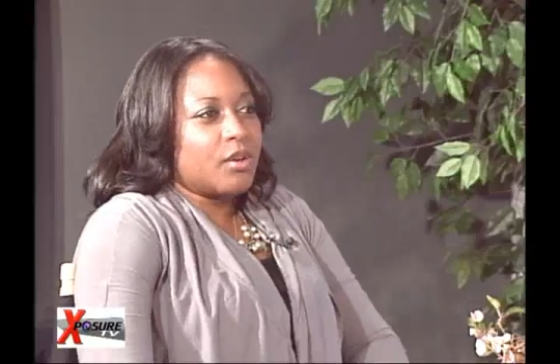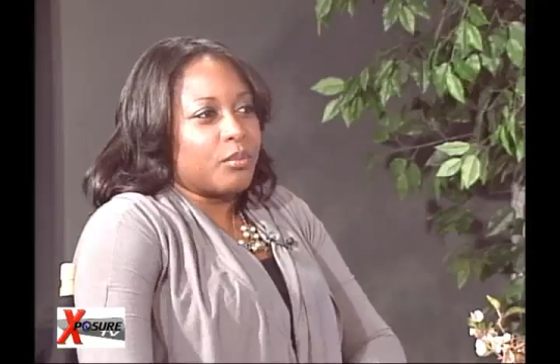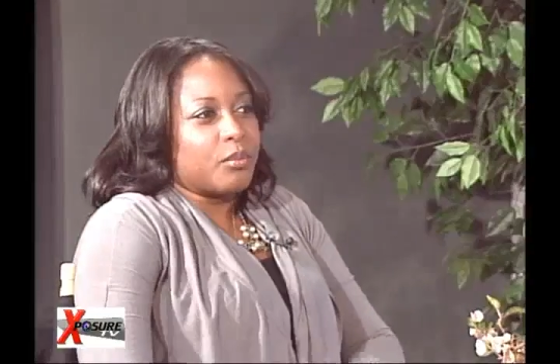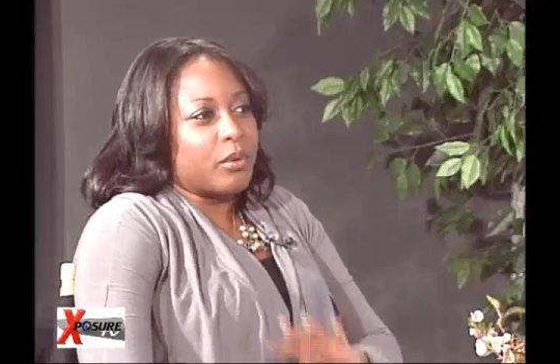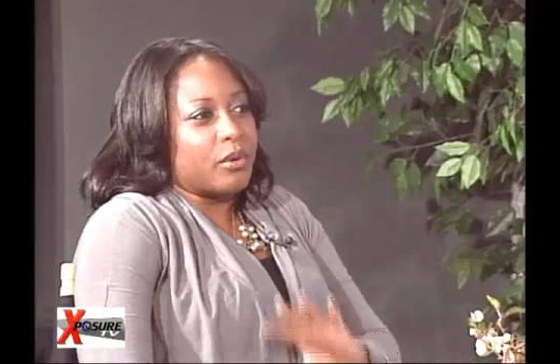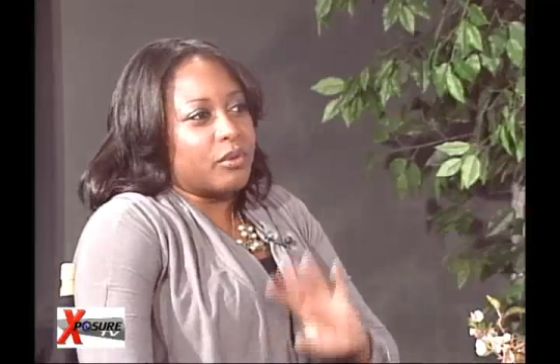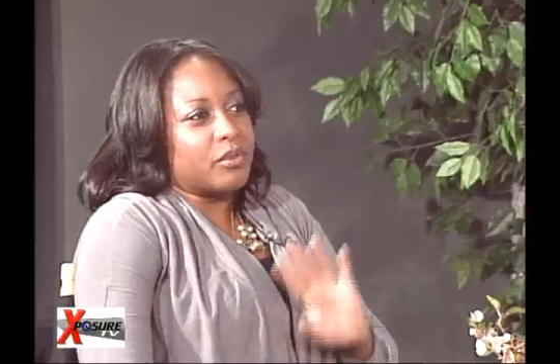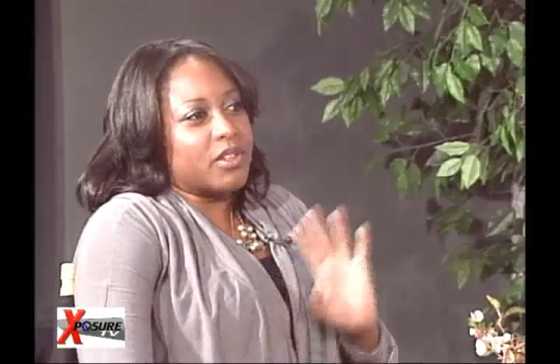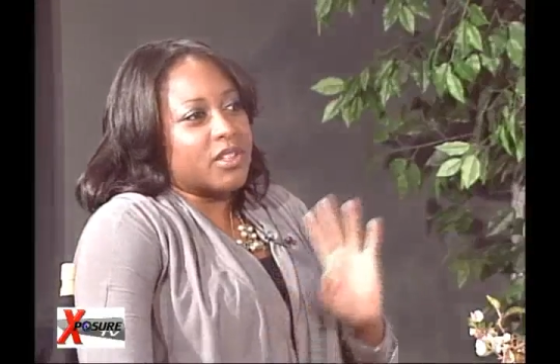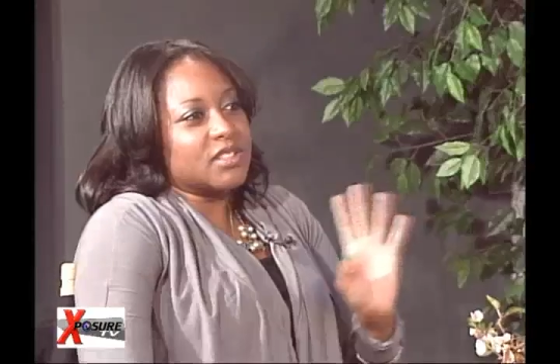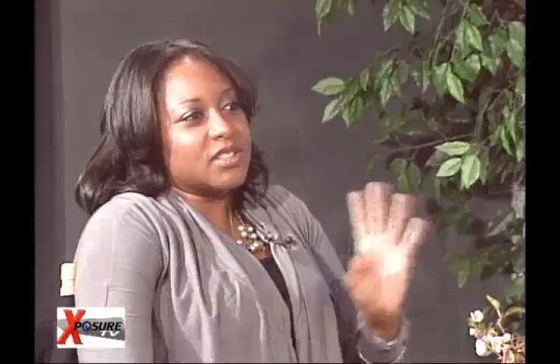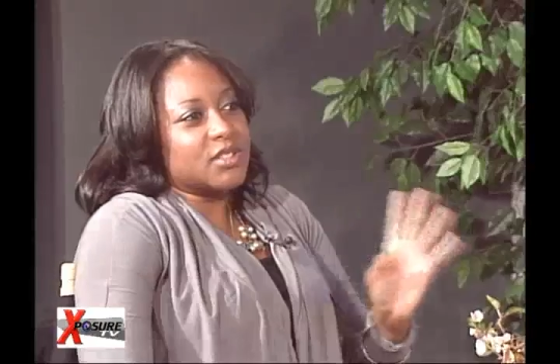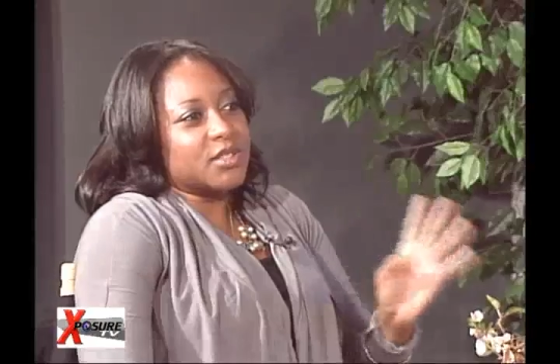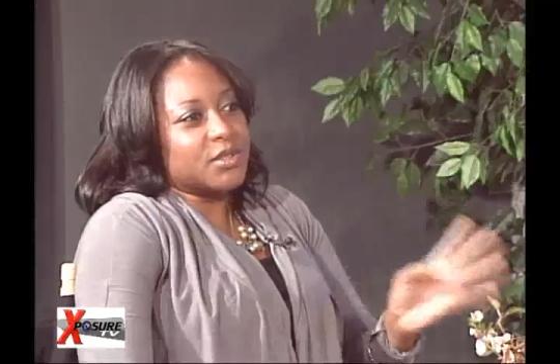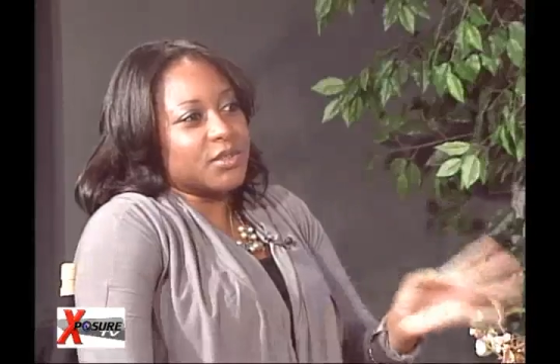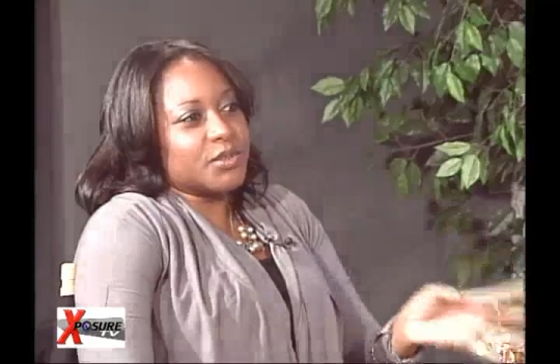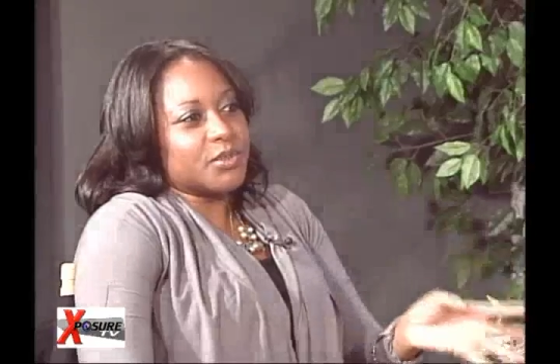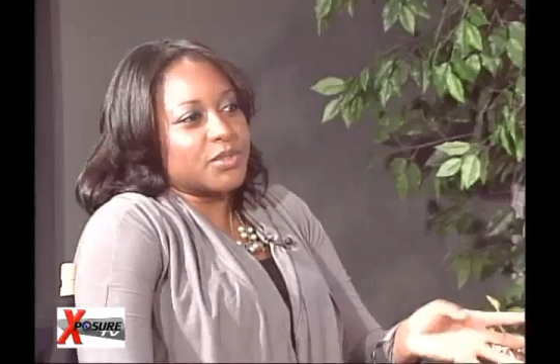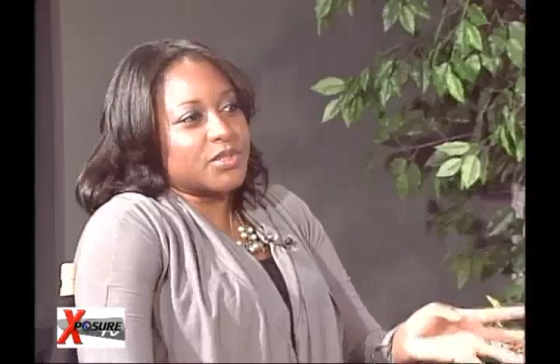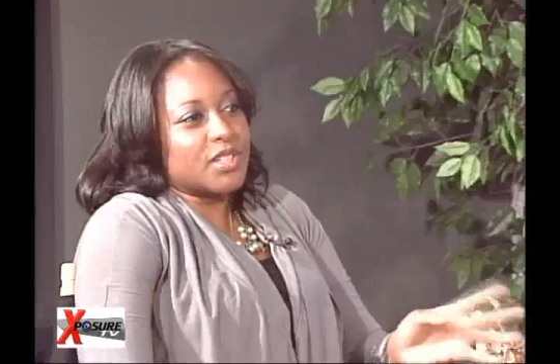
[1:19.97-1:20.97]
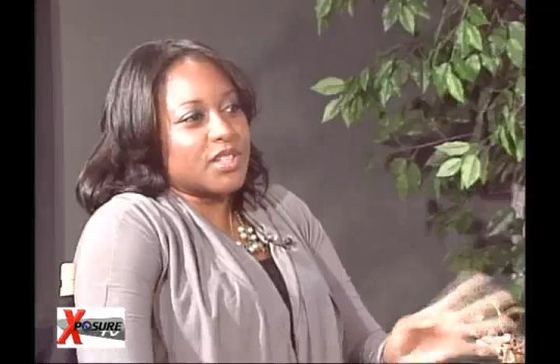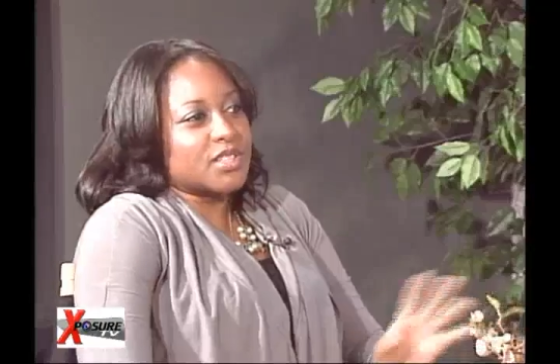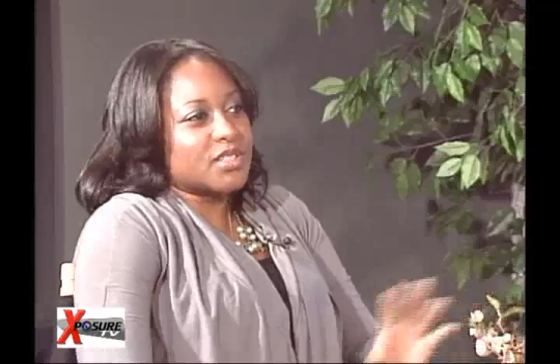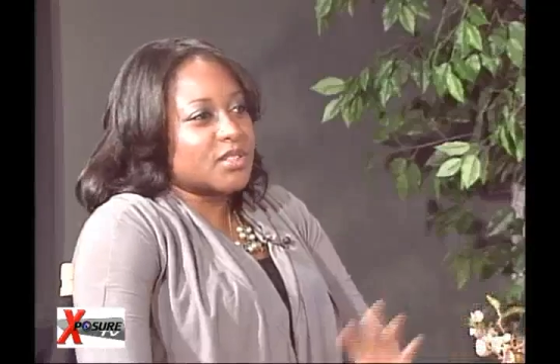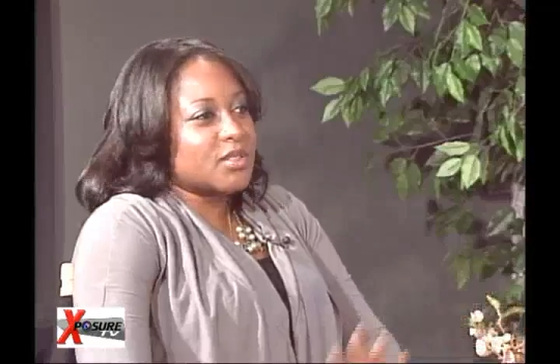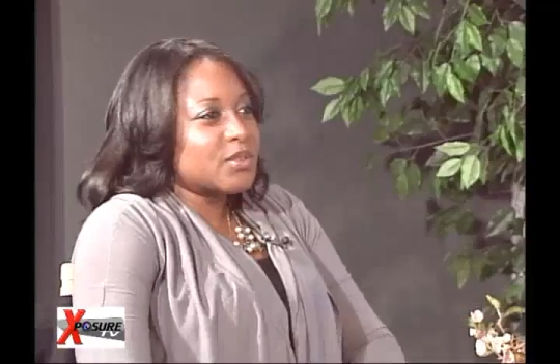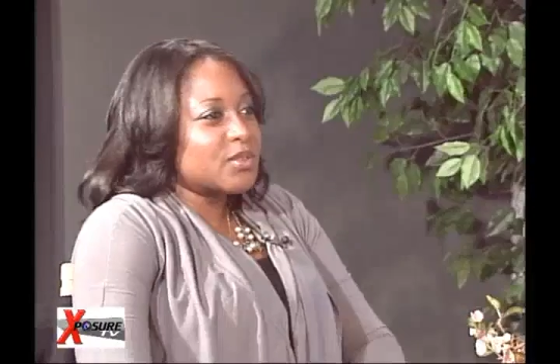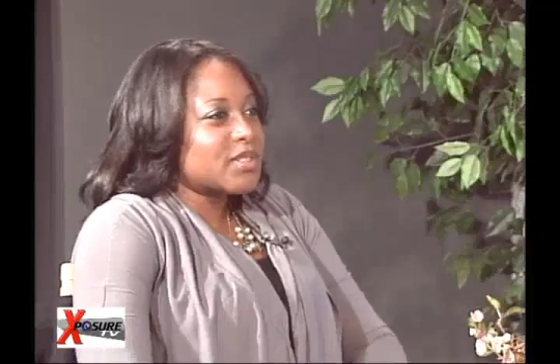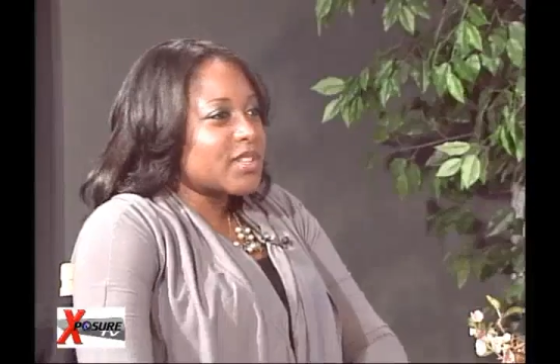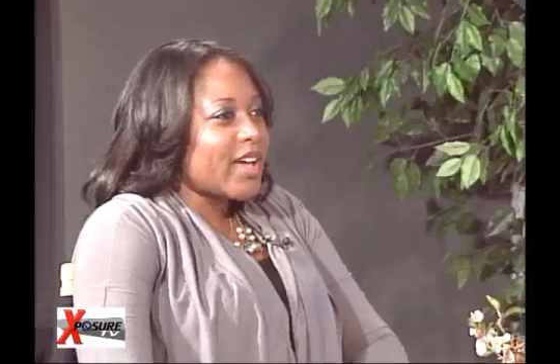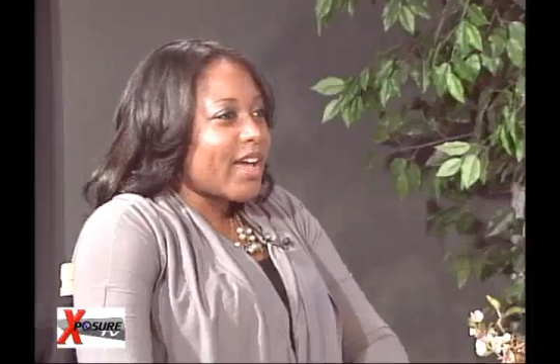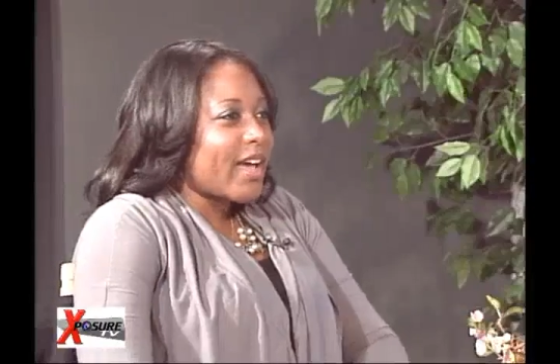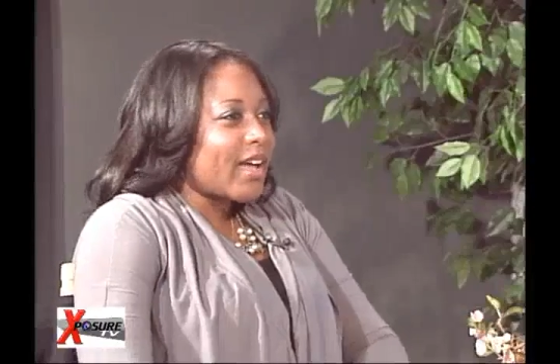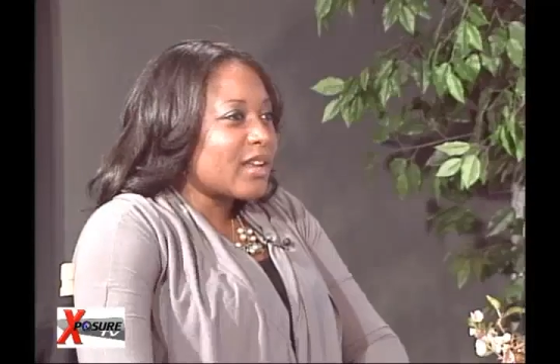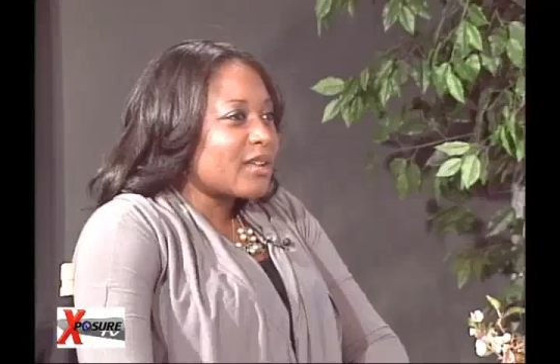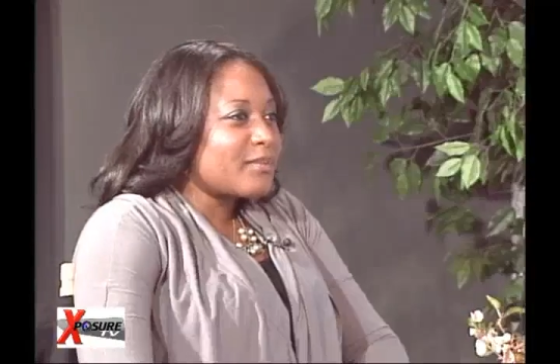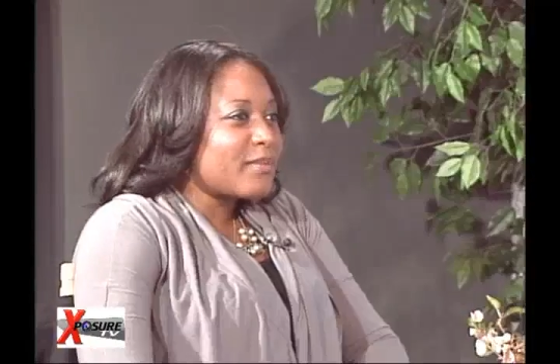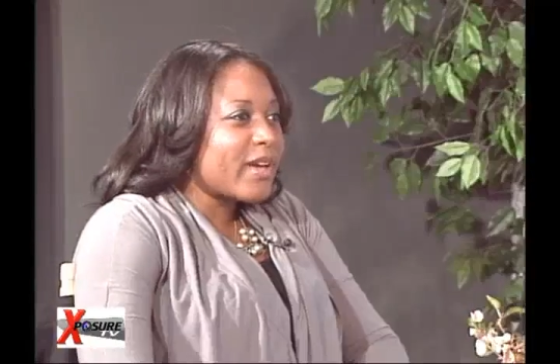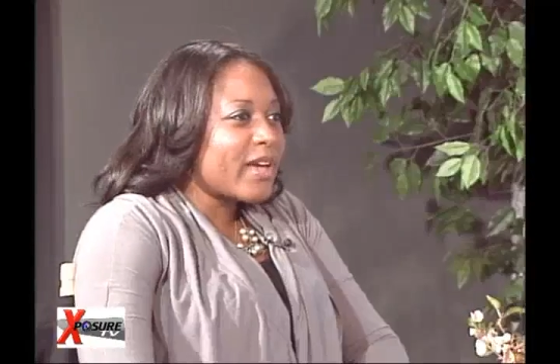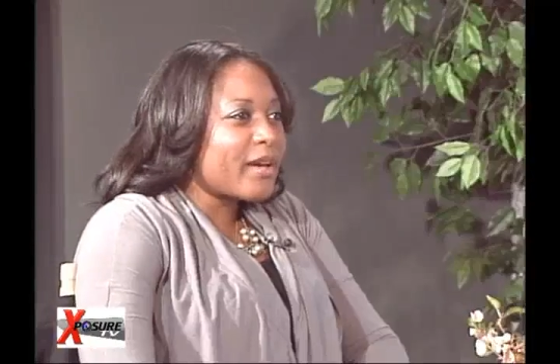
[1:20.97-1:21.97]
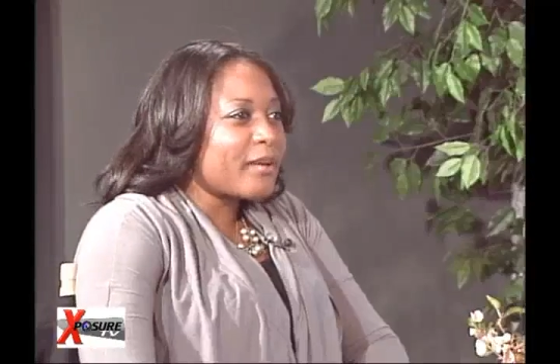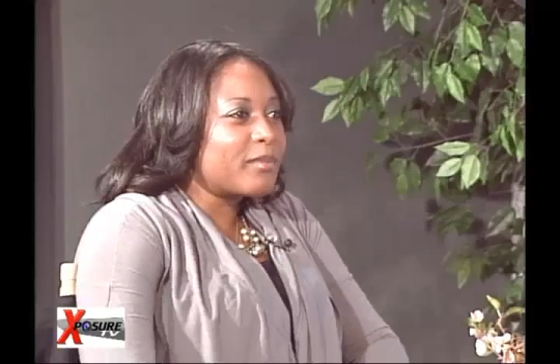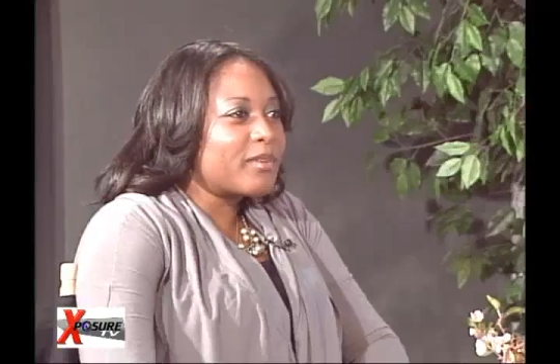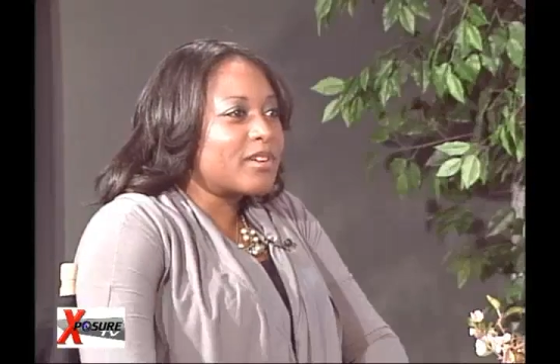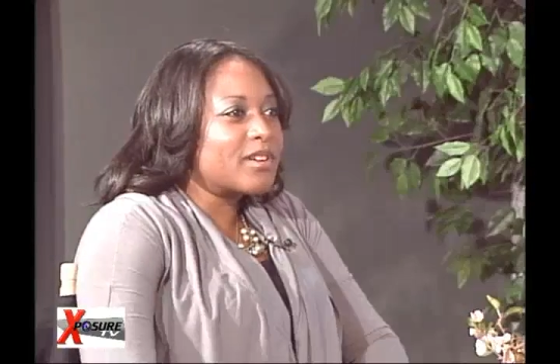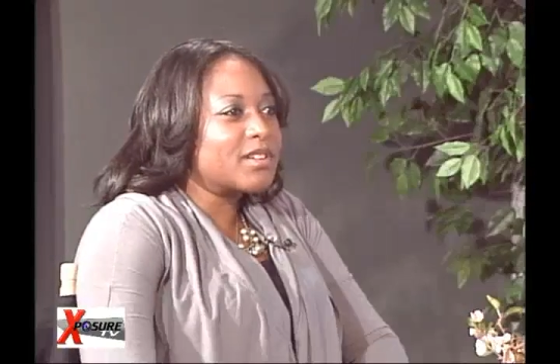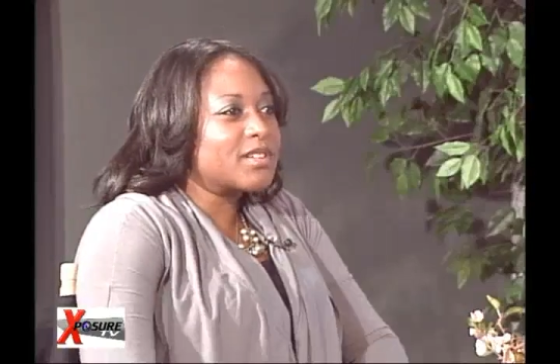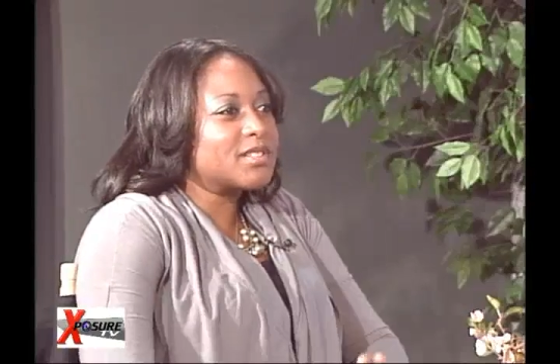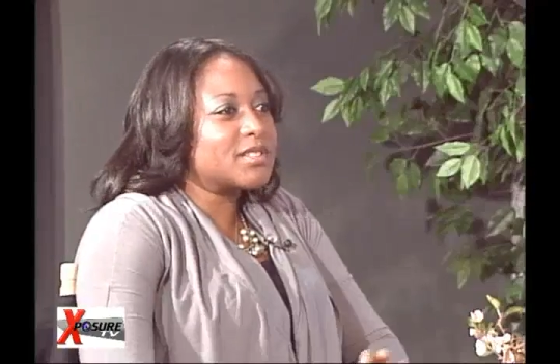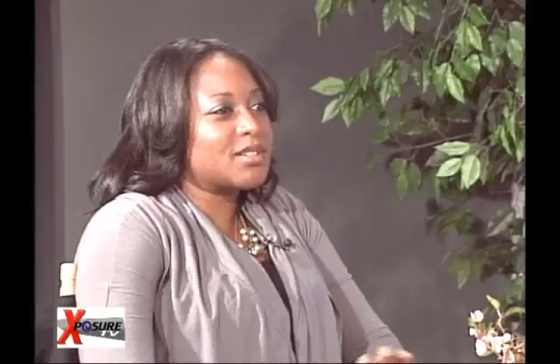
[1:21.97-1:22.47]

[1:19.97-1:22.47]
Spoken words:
Moved into Tuscaloosa, Alabama.